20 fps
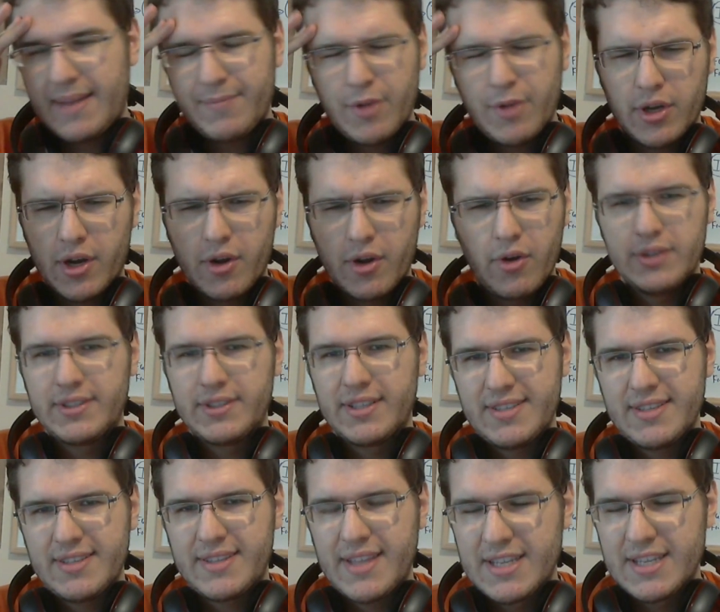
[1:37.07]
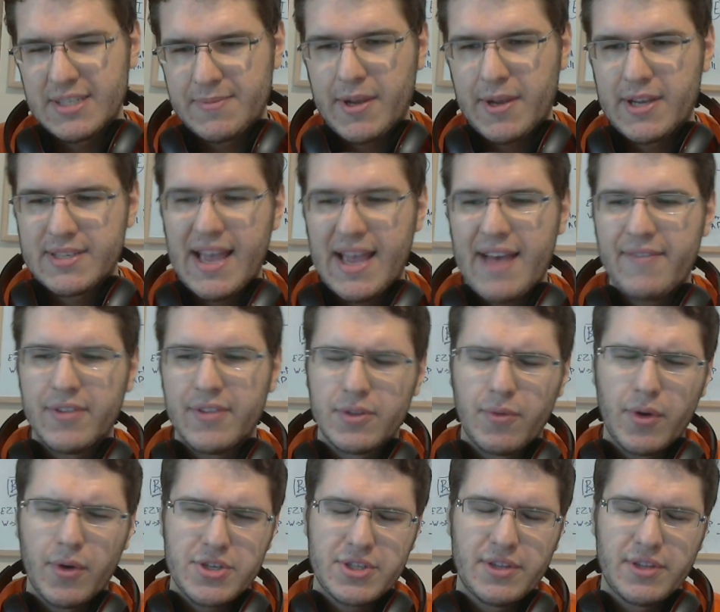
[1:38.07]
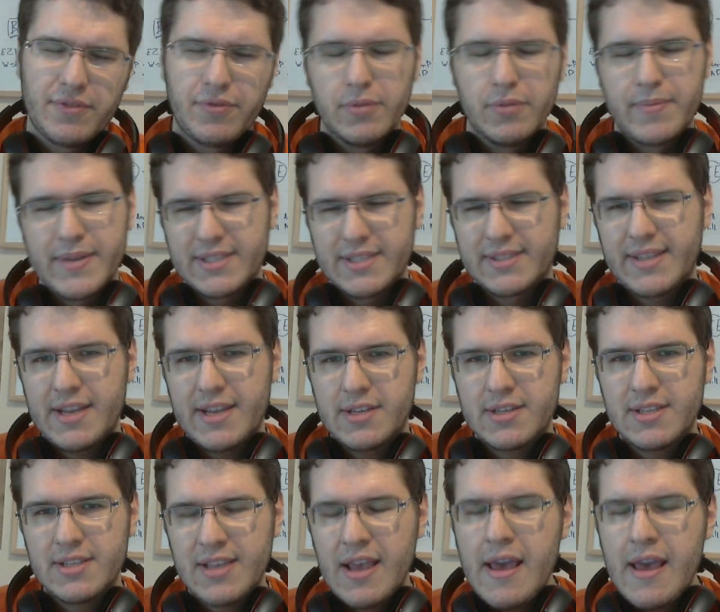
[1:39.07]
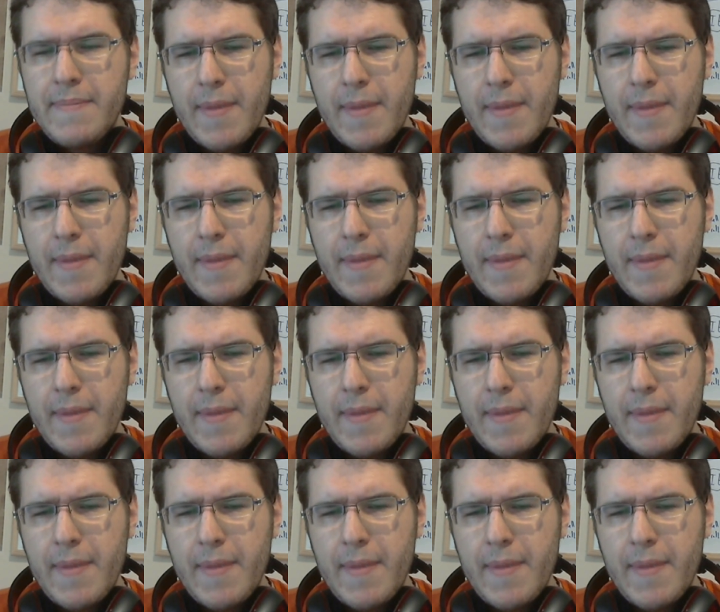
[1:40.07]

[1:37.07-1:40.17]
I'm not going to go into details because I haven't watched the full presentations.